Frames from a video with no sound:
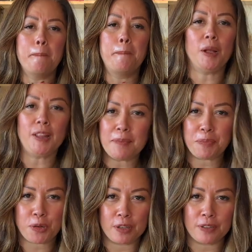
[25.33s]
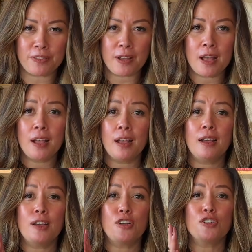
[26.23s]
bulletproof,
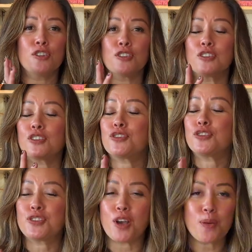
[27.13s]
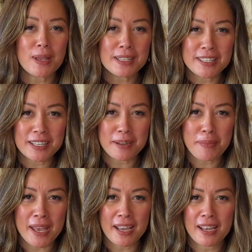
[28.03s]
so easy to
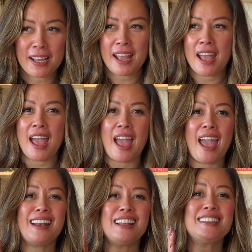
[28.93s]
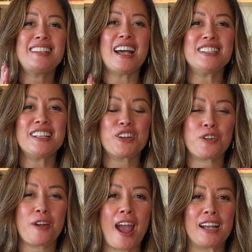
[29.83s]
make, and it doesn't
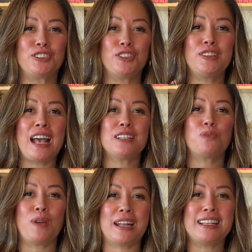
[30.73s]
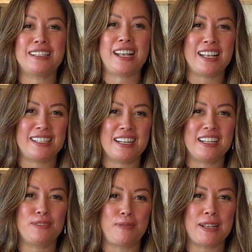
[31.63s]
crack. So that's what he says in
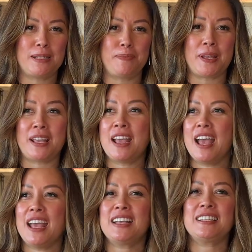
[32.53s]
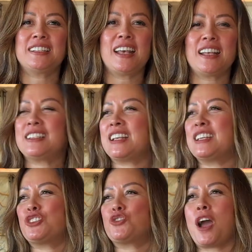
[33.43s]
his recipe. He says
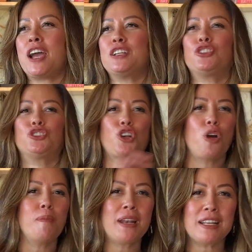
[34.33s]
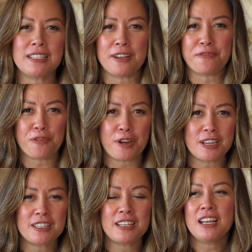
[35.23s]
he's tried so many
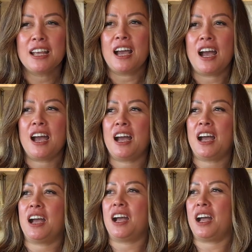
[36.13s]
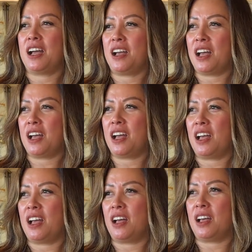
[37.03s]
different uh, uh,
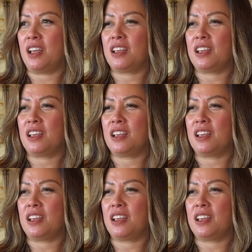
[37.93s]
uh,